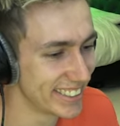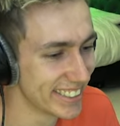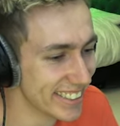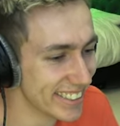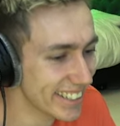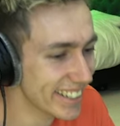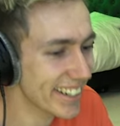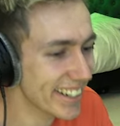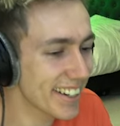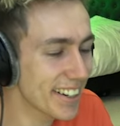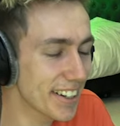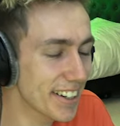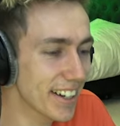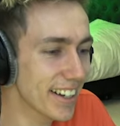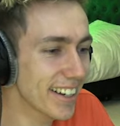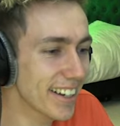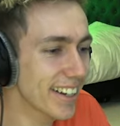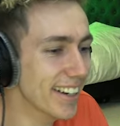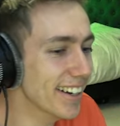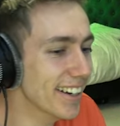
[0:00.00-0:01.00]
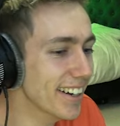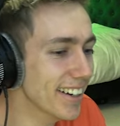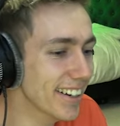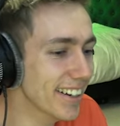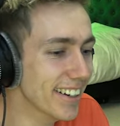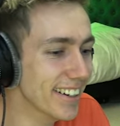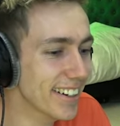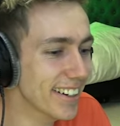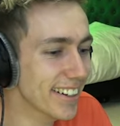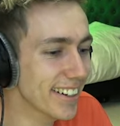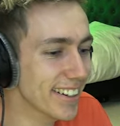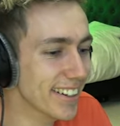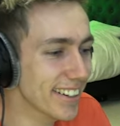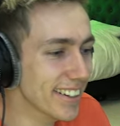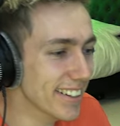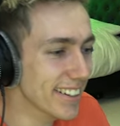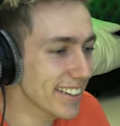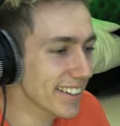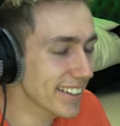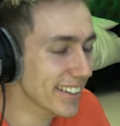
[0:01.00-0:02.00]
I think...
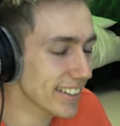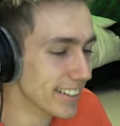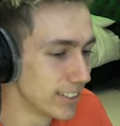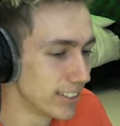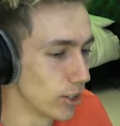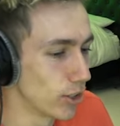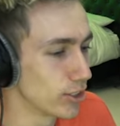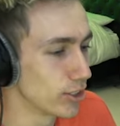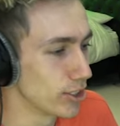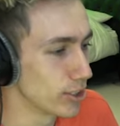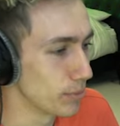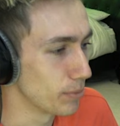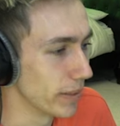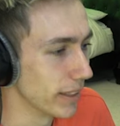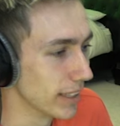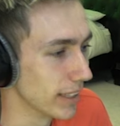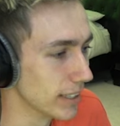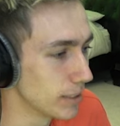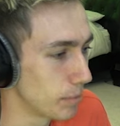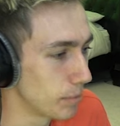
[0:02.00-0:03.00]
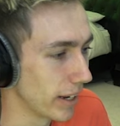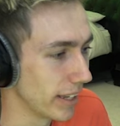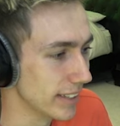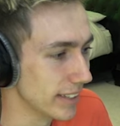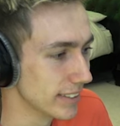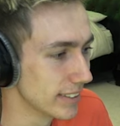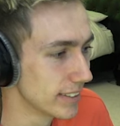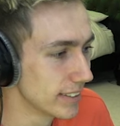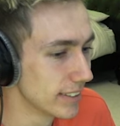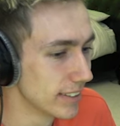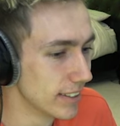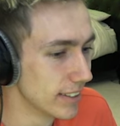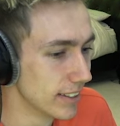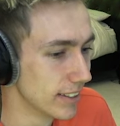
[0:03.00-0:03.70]
Josh, just win this, please.